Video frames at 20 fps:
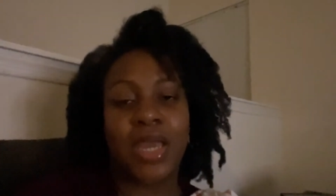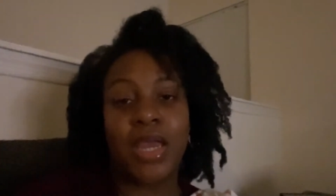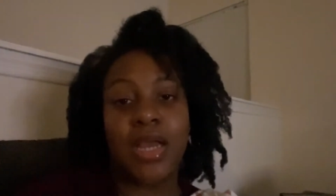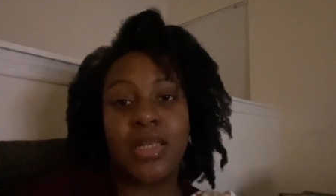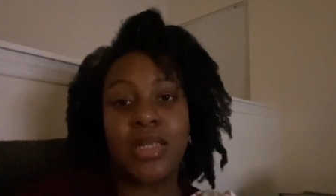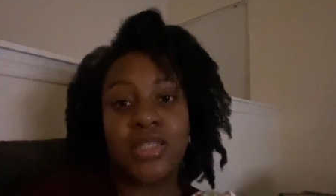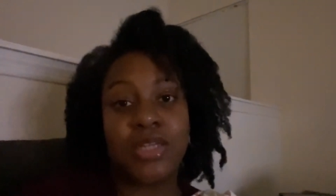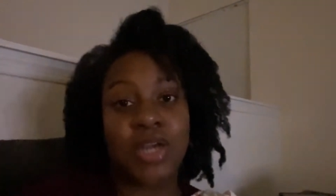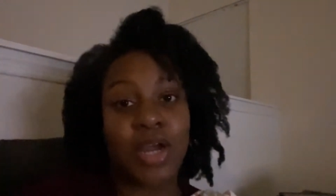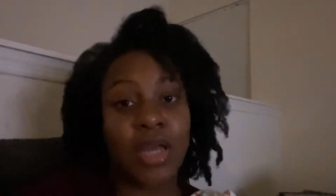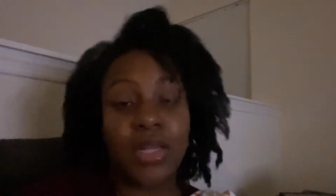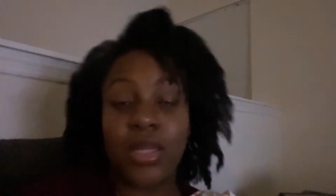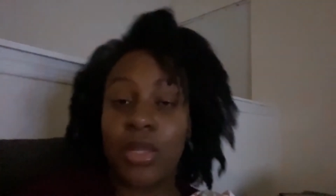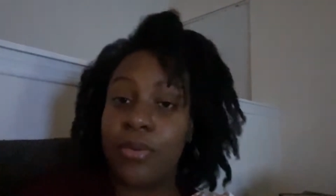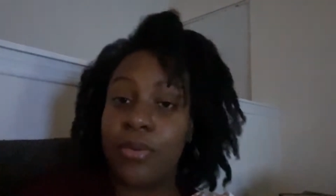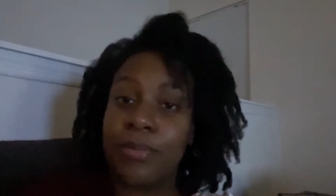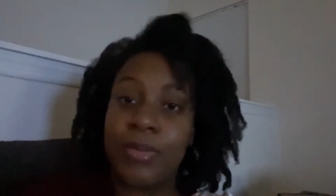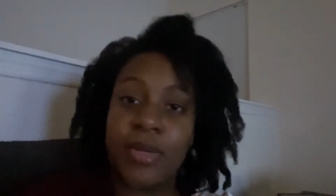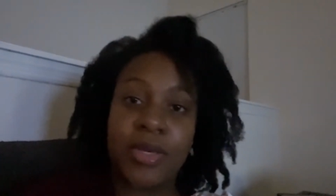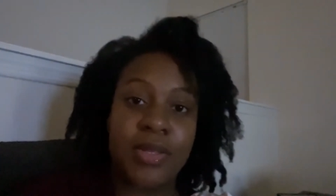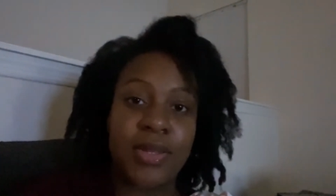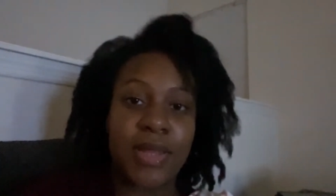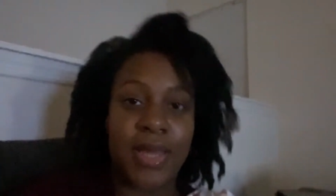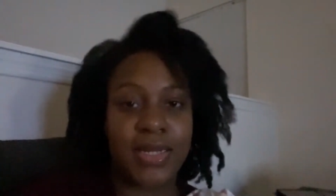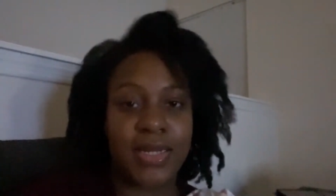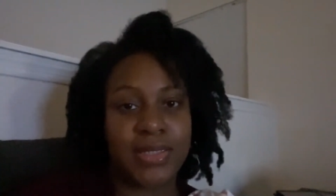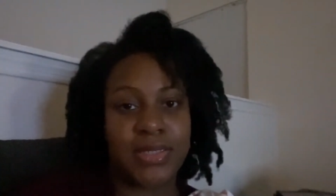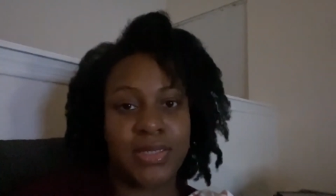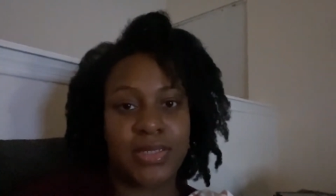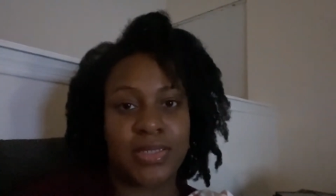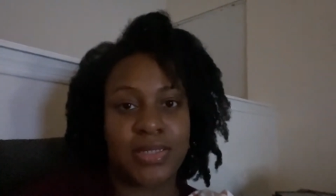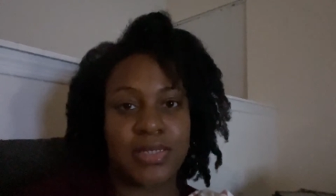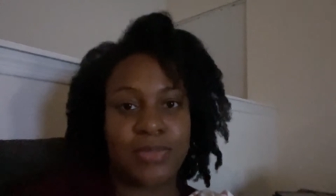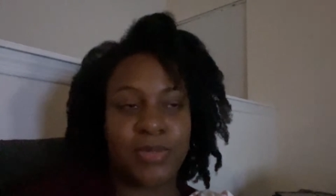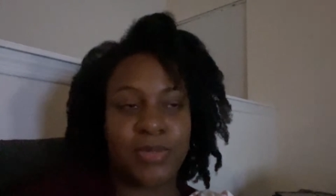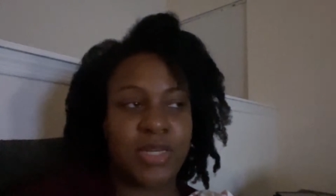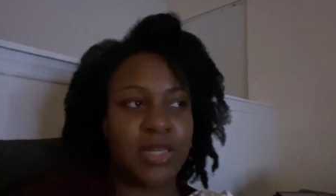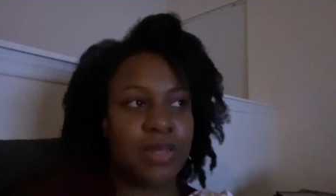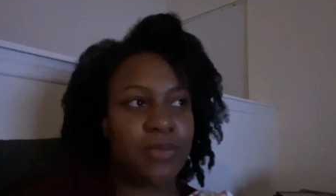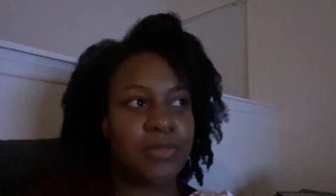toddler meal ideas
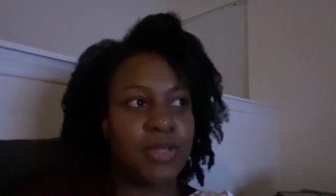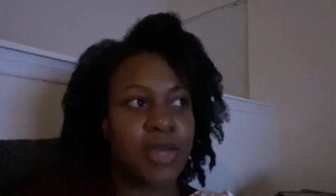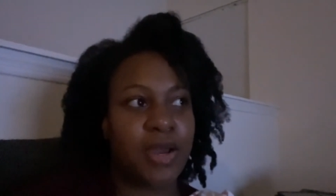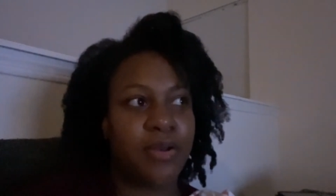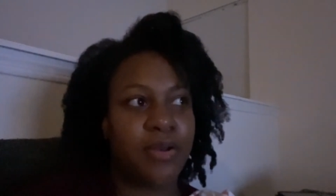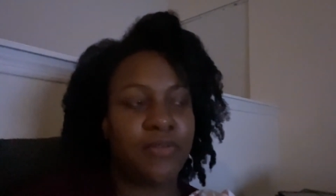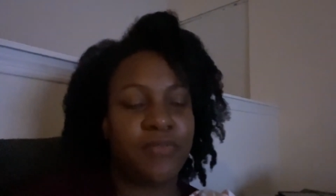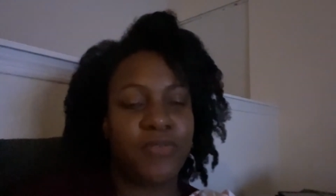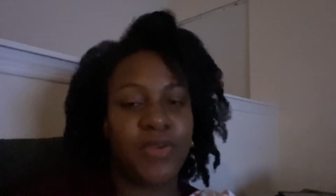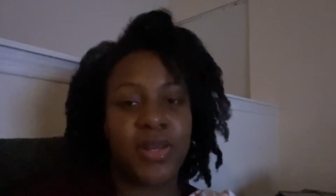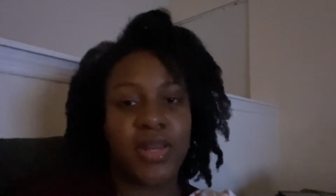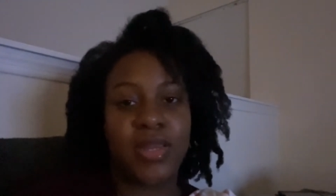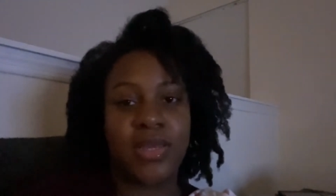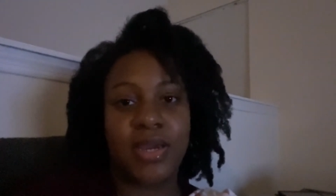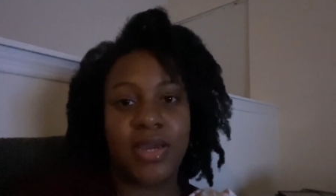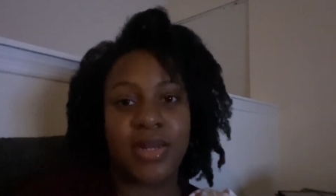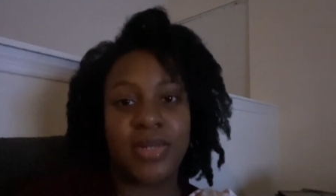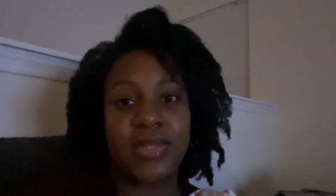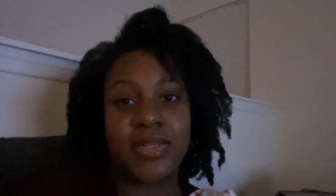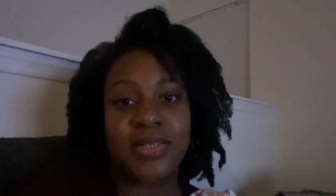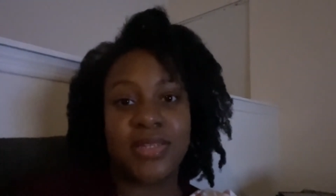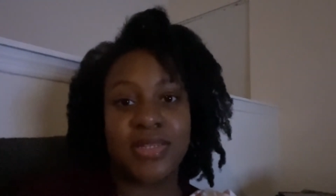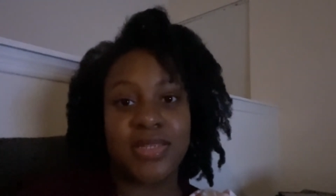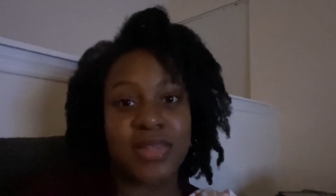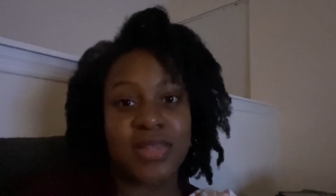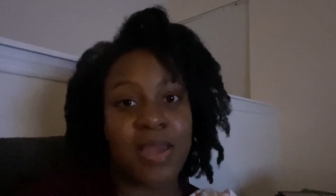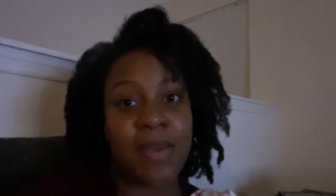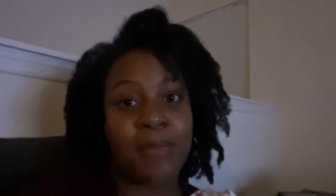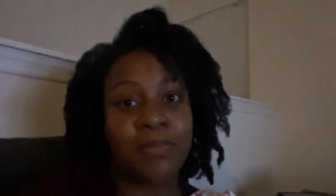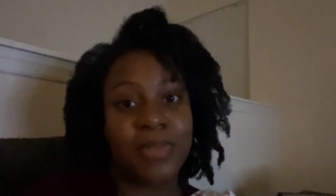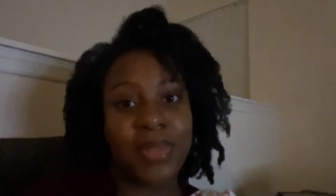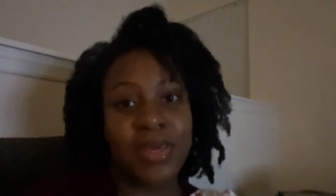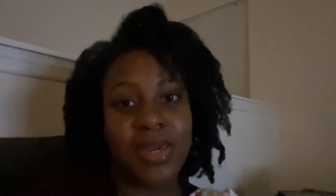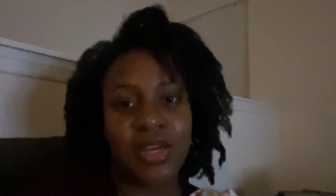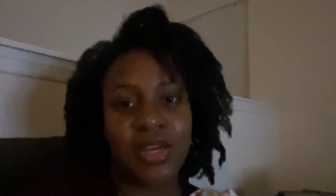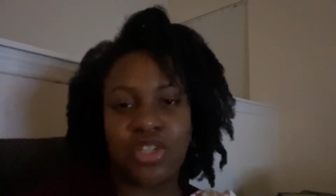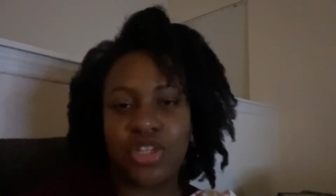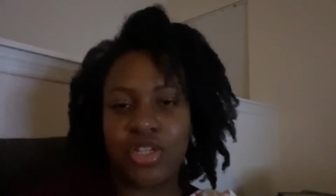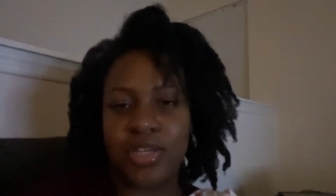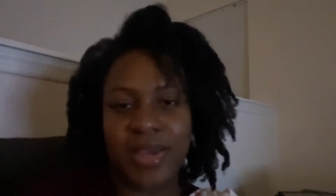because I'm tired of feeding Yannis the same
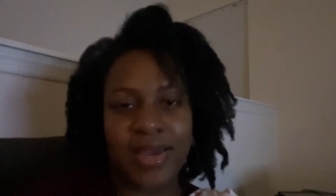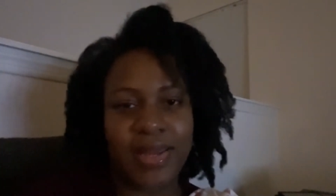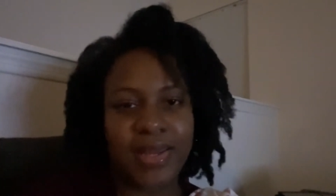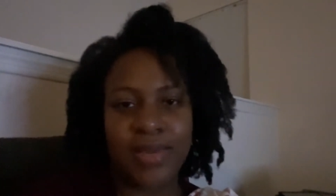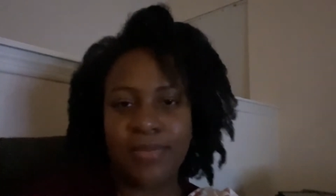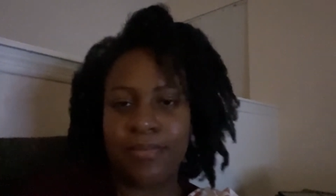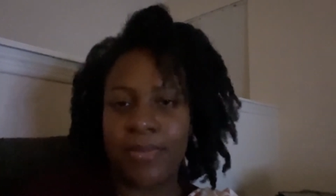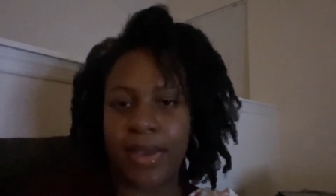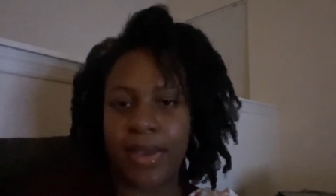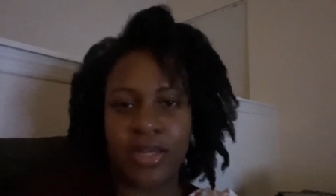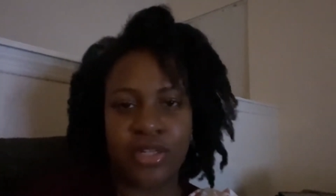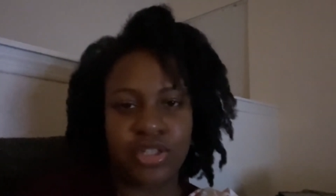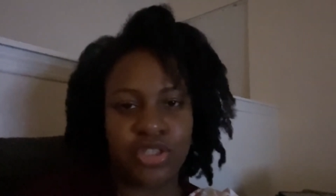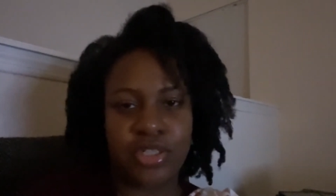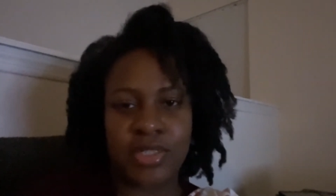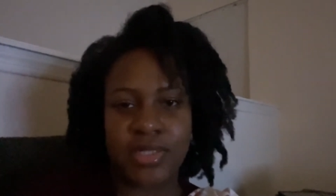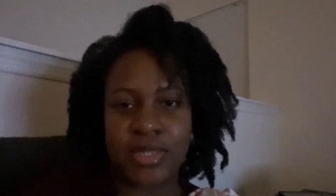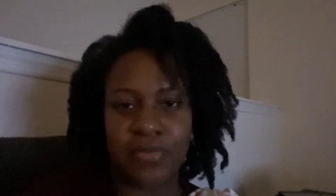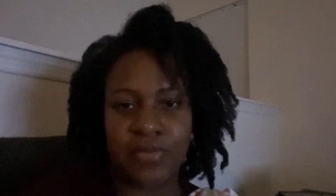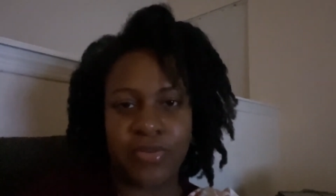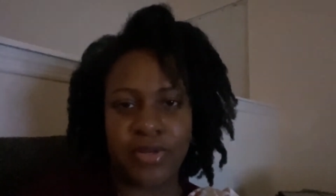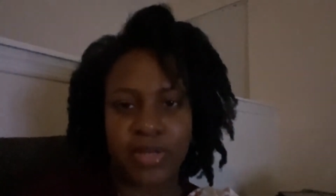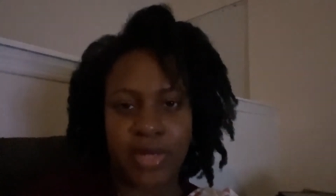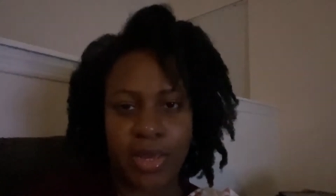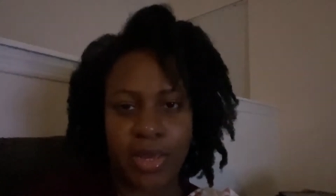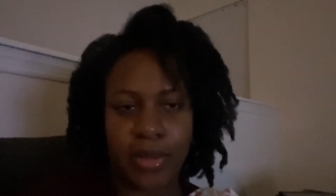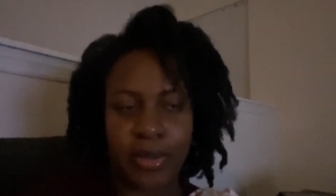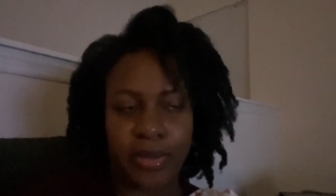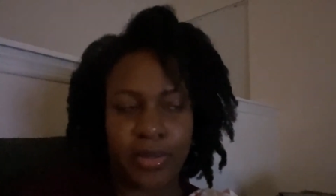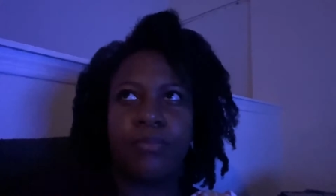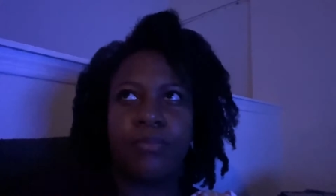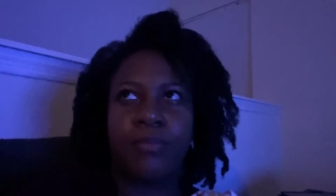thing. She can't eat mac and cheese every day.